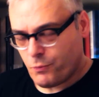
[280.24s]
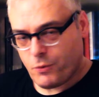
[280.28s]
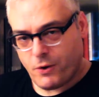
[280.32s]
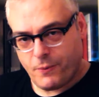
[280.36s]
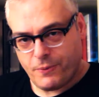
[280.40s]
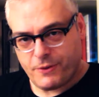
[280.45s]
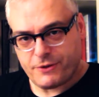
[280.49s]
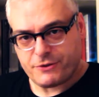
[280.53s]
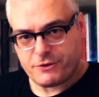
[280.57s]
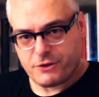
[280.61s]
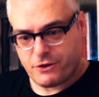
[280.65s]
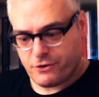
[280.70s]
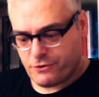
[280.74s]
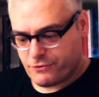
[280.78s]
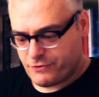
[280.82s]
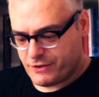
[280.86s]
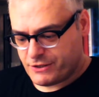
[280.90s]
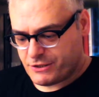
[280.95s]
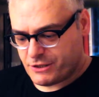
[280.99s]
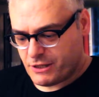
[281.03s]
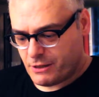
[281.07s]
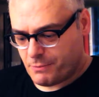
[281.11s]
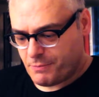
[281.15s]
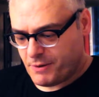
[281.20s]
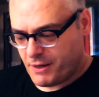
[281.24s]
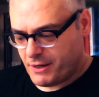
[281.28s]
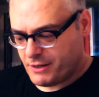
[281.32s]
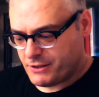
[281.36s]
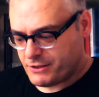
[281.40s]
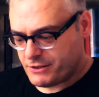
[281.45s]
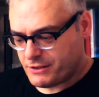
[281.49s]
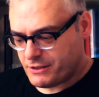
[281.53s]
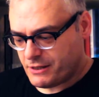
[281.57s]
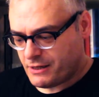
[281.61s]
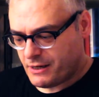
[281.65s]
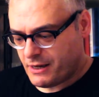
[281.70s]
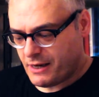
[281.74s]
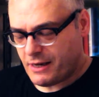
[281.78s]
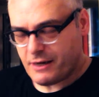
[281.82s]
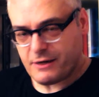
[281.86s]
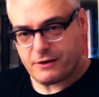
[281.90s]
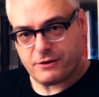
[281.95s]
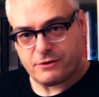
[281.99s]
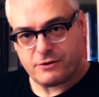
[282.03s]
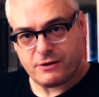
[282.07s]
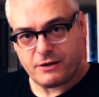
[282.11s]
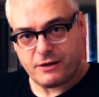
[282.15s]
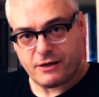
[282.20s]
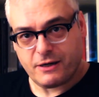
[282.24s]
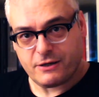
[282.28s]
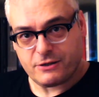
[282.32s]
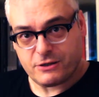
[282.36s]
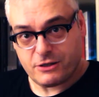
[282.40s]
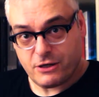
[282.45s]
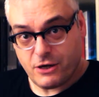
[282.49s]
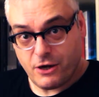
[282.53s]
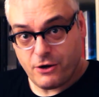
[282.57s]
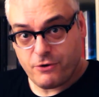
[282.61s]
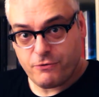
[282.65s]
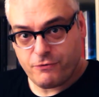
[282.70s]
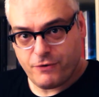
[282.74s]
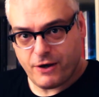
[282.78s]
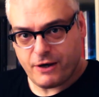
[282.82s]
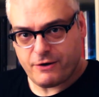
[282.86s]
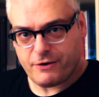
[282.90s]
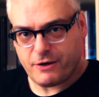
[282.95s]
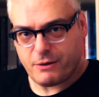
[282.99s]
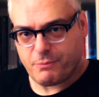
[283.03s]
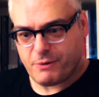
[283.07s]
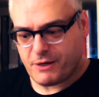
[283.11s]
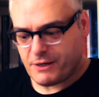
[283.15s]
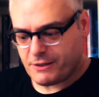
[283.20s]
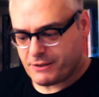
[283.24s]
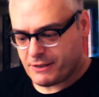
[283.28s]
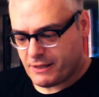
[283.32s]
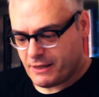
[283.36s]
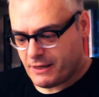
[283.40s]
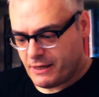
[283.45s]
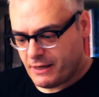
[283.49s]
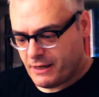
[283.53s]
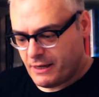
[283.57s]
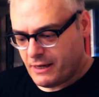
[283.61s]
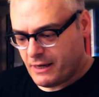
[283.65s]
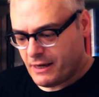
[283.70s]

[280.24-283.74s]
one that's heuristic-based and has low variability,